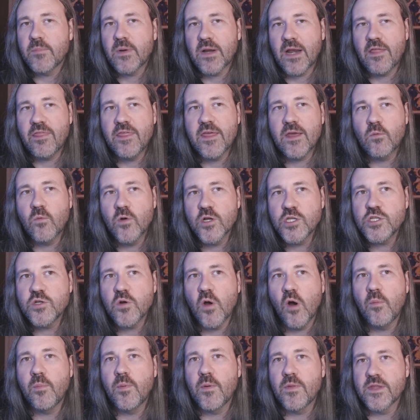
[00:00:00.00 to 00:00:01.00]
But I think once
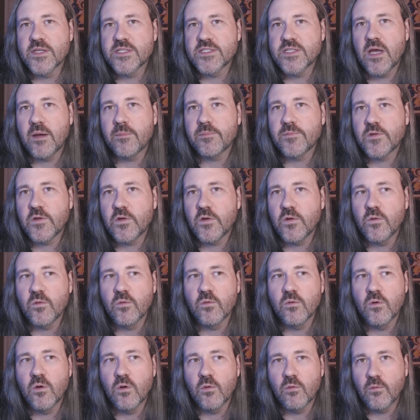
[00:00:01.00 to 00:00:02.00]
you open this up
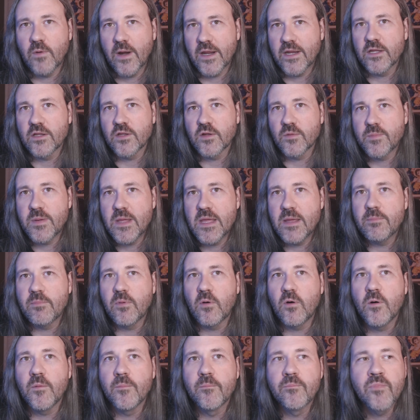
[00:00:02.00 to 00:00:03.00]
to regular
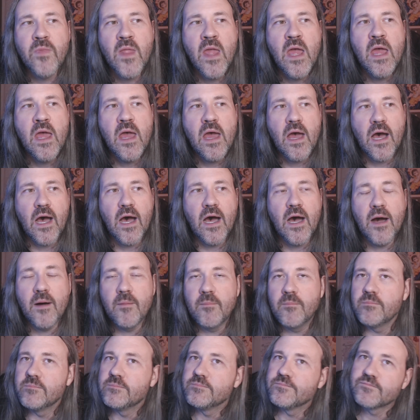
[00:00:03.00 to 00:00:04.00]
people,
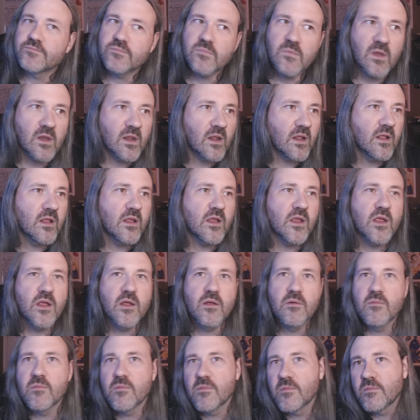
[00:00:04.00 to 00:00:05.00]
um,
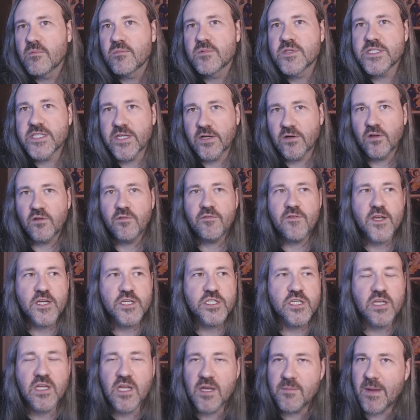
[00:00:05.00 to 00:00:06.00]
serial
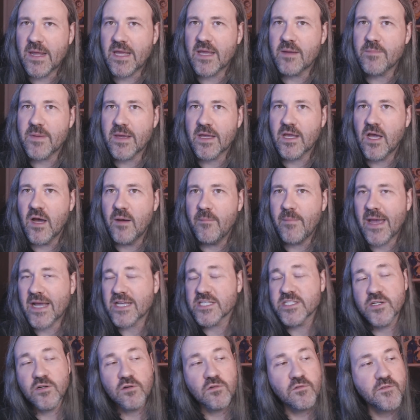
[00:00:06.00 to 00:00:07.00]
fiction can make a big
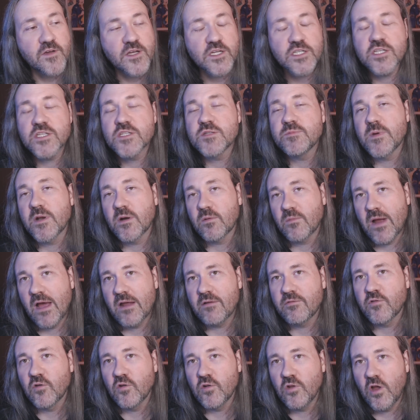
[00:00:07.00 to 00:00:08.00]
comeback. Serial fiction's been
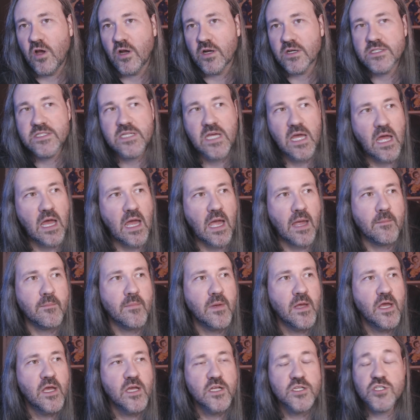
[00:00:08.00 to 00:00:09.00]
around for a long time.
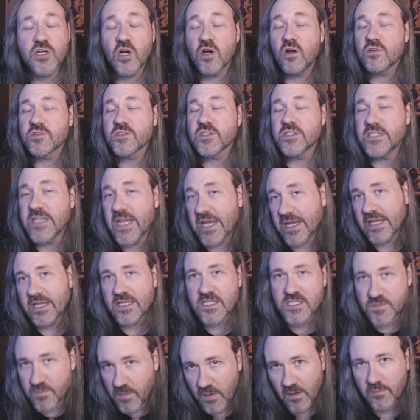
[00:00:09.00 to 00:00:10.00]
Charles
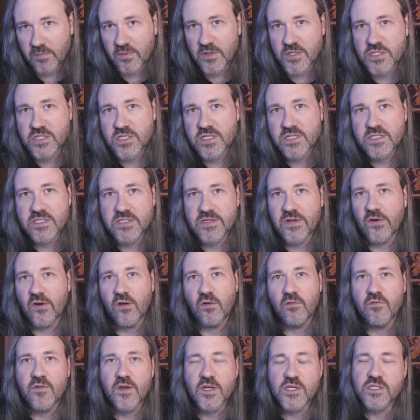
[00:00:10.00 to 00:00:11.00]
Dickens published
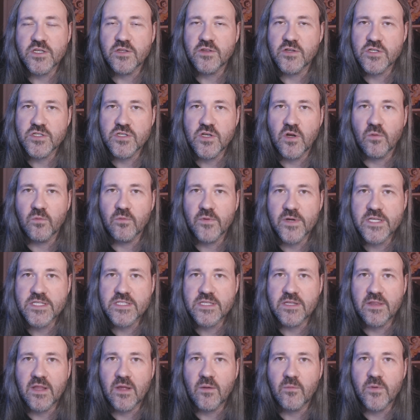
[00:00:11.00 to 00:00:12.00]
serial fiction. There's no
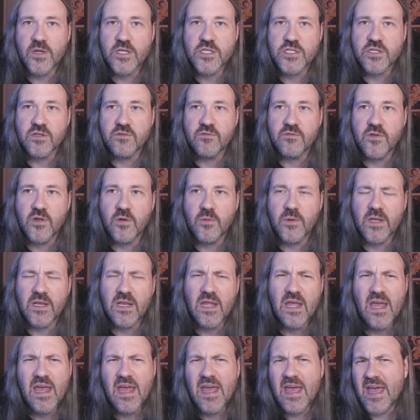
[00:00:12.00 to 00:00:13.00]
reason that we should view it
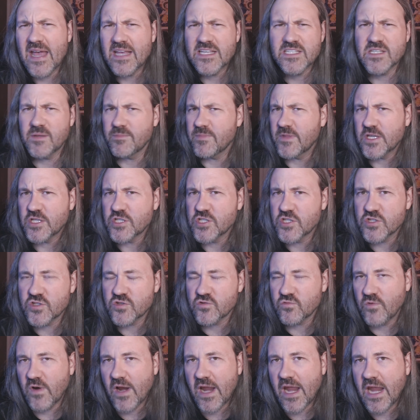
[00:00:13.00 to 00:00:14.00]
as something
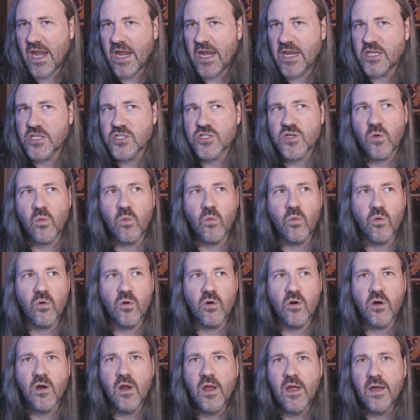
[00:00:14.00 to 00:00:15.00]
strange
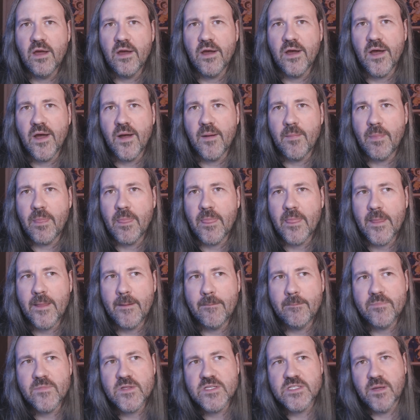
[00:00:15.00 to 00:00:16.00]
or um,
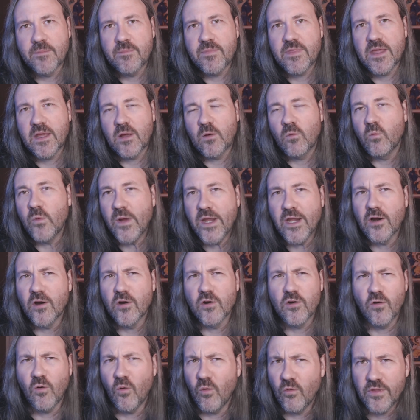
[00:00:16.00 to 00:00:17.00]
something
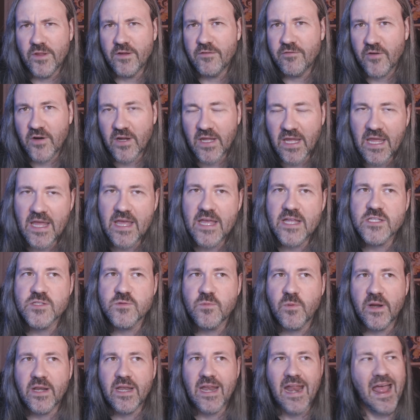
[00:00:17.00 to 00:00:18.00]
weird or only for
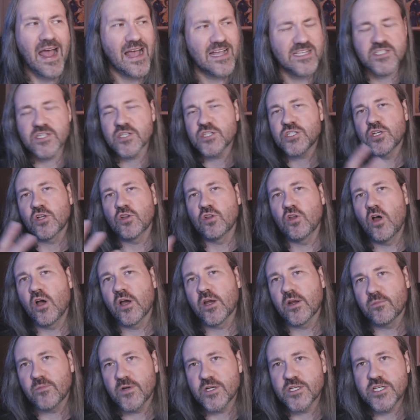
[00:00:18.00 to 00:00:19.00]
kids when it has such a
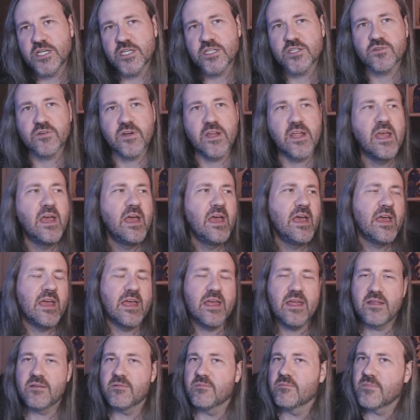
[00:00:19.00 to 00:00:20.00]
long and rich history,
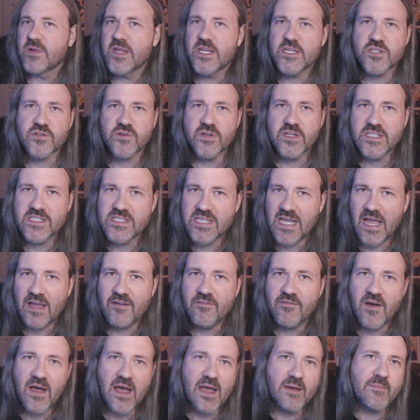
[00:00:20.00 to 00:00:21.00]
uh, history in
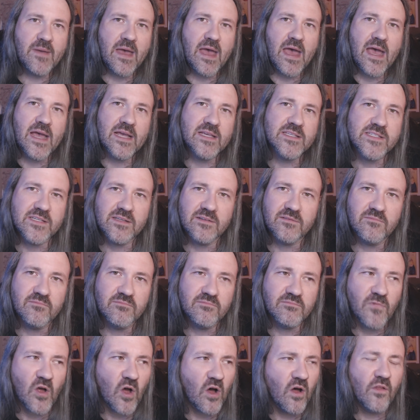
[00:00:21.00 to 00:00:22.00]
sci-fi mags
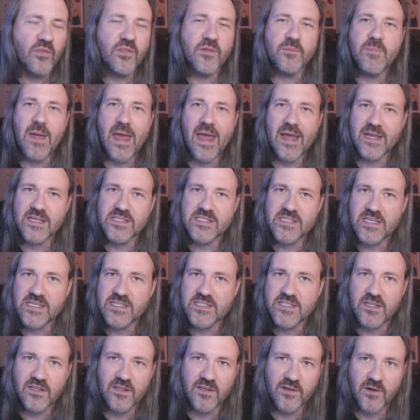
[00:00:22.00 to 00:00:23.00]
and all the
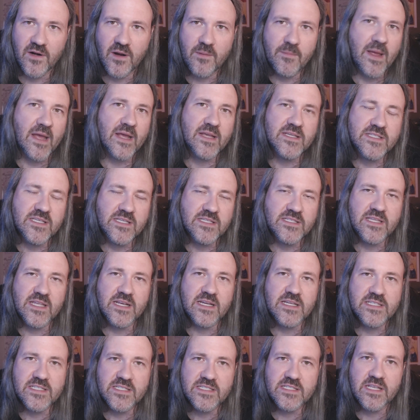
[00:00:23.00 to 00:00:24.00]
magazines, the literary magazines that
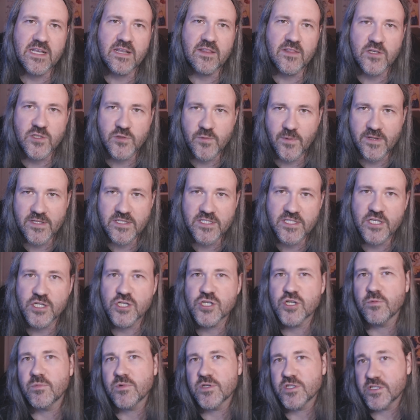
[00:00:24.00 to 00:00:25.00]
existed in the twentieth
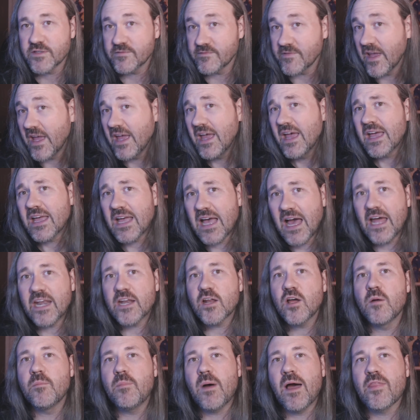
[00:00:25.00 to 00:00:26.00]
century, which had kind
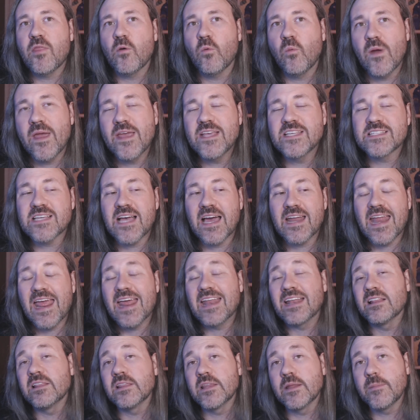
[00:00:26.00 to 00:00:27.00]
of gone by the wayside
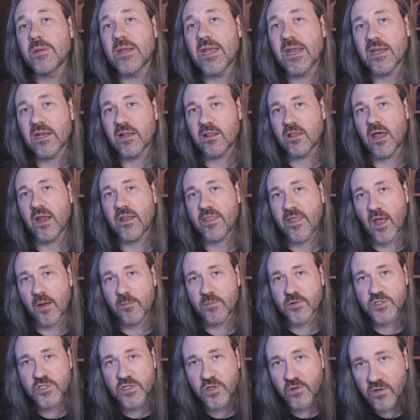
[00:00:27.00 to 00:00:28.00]
and eliminated a lot of the
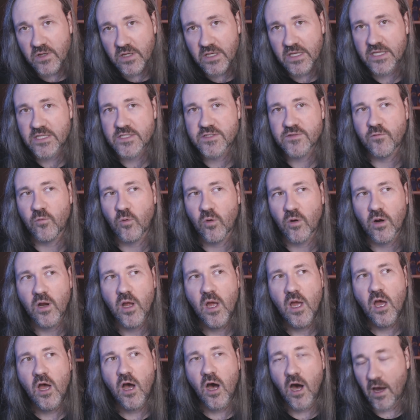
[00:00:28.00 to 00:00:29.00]
opportunities for
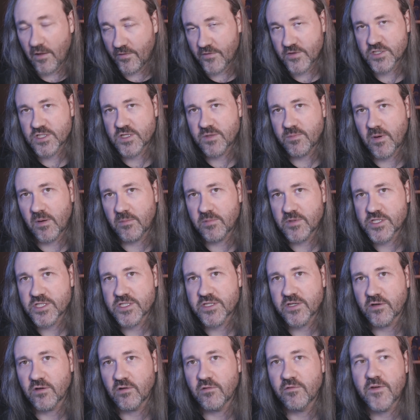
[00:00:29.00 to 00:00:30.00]
authors to publish
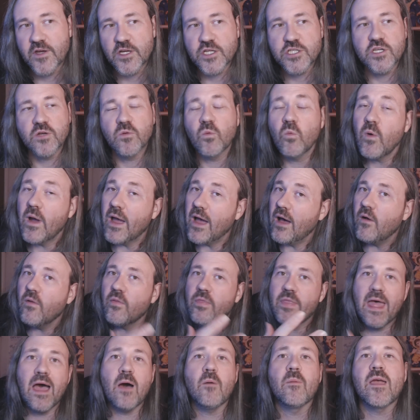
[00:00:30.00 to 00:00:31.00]
serial fiction. Well,
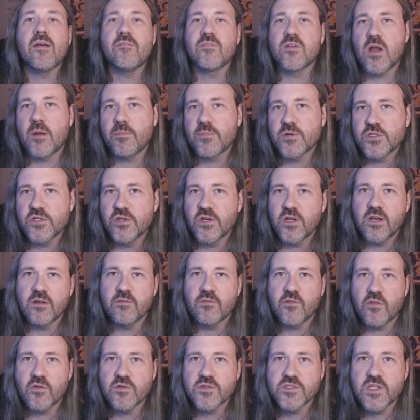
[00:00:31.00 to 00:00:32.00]
now we have an opportunity
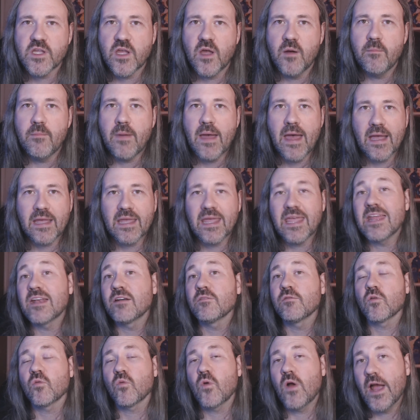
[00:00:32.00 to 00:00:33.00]
for those to come back in
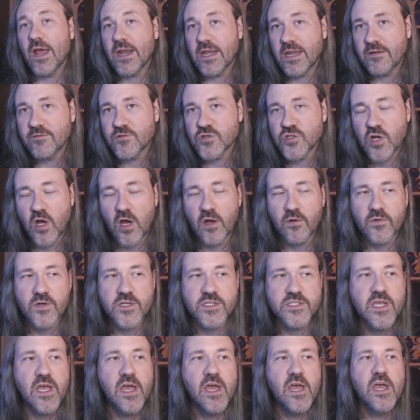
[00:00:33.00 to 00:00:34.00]
a variety of
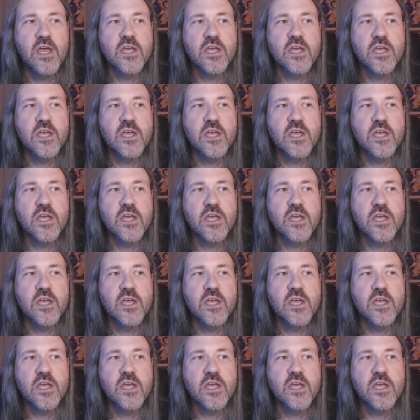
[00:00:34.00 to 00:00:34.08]
genres.